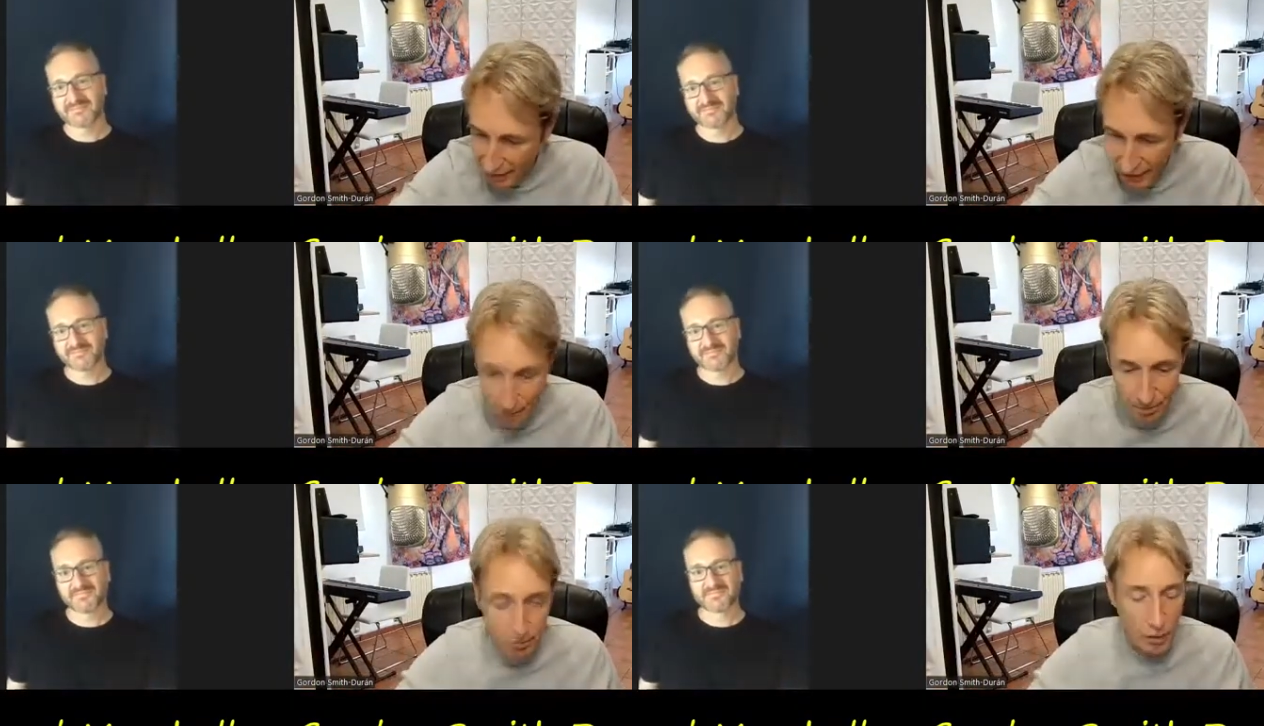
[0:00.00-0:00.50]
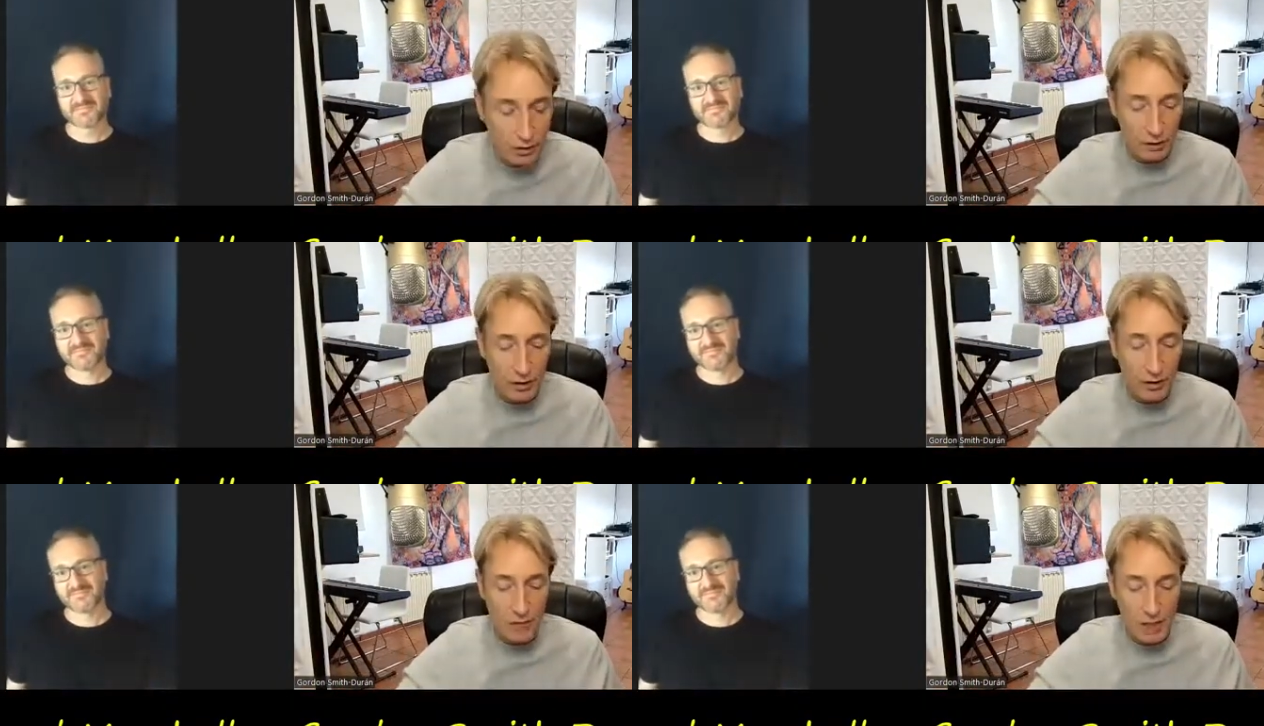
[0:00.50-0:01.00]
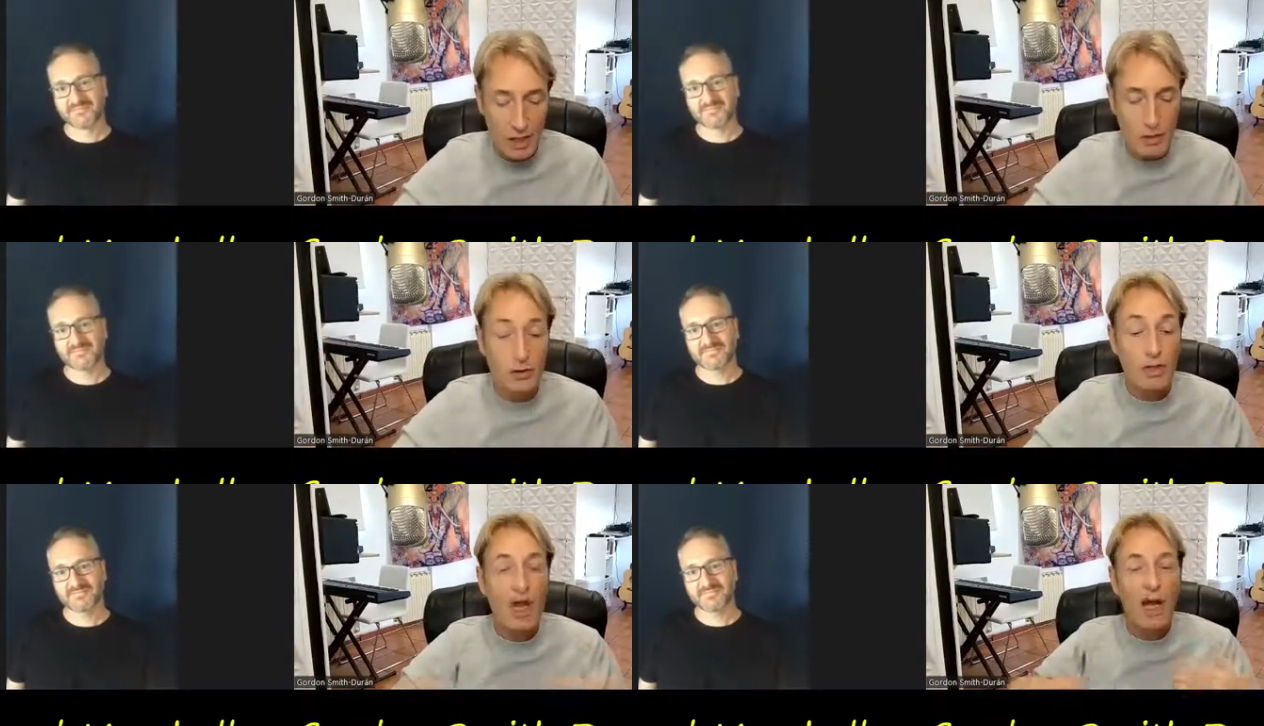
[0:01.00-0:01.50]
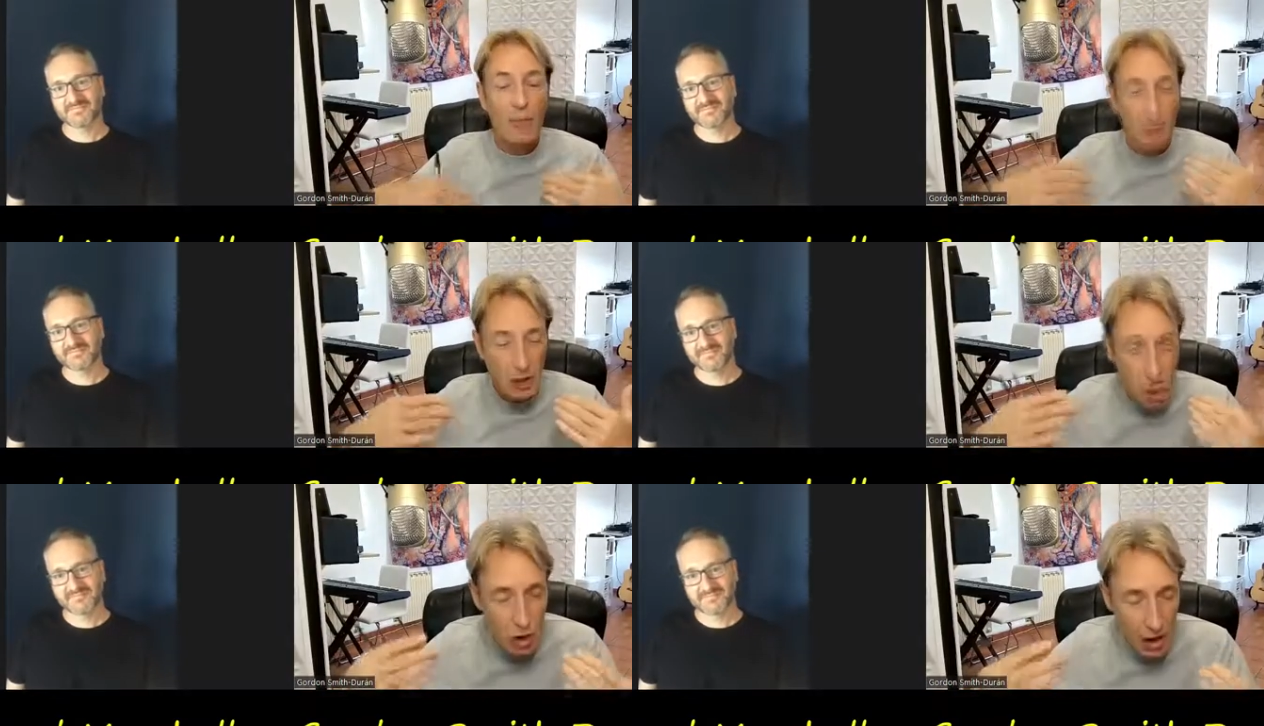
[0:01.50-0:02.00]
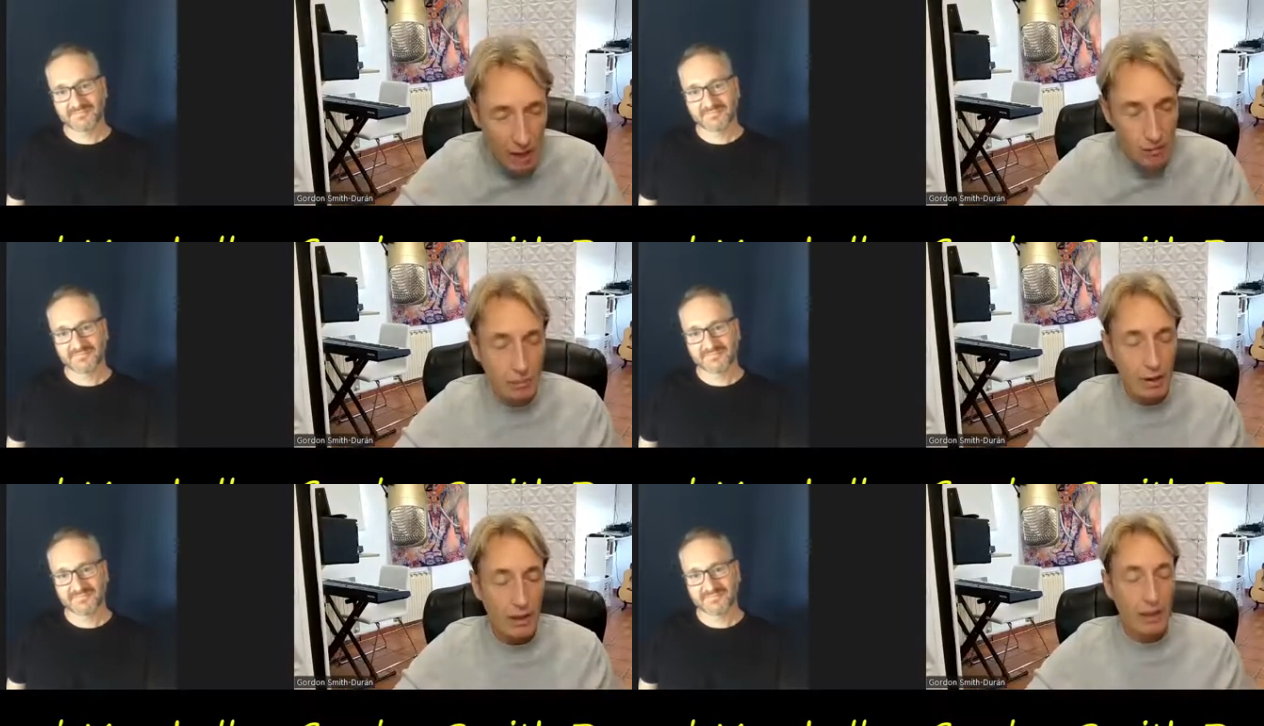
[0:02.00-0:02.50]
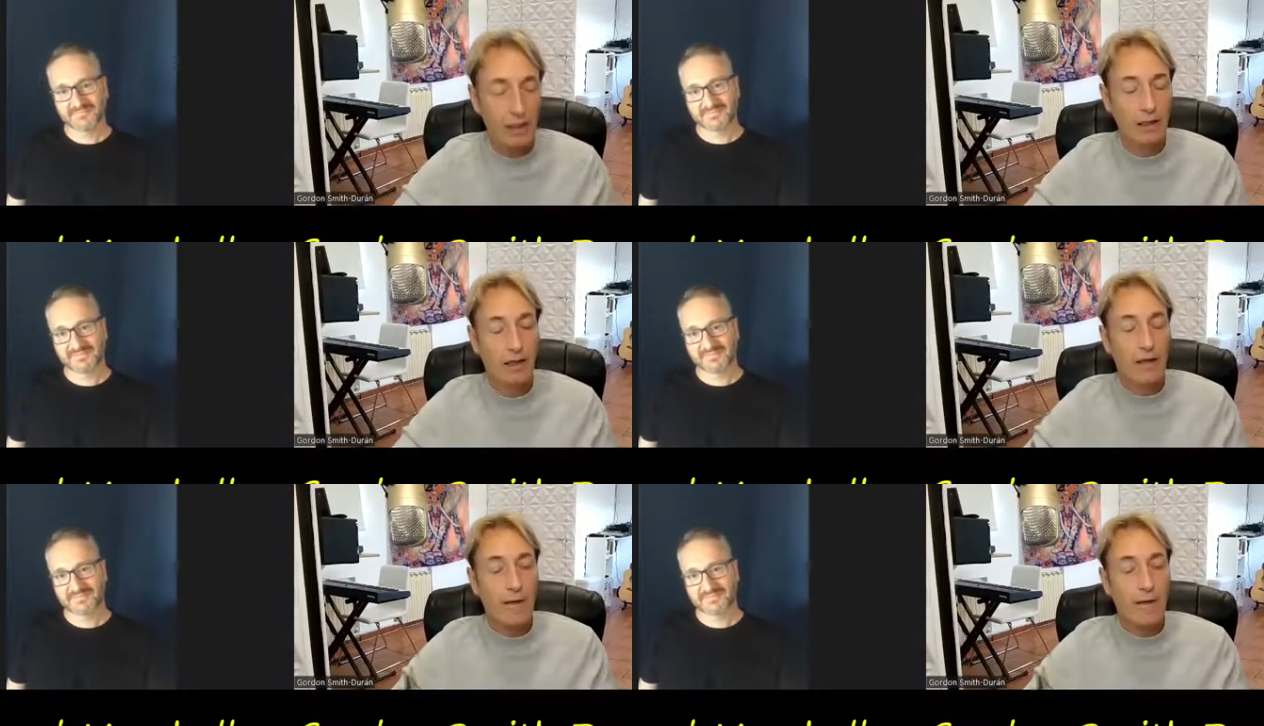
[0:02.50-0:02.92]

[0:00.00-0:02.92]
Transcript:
Speaker 1: I've had some beautiful conversations, but generally,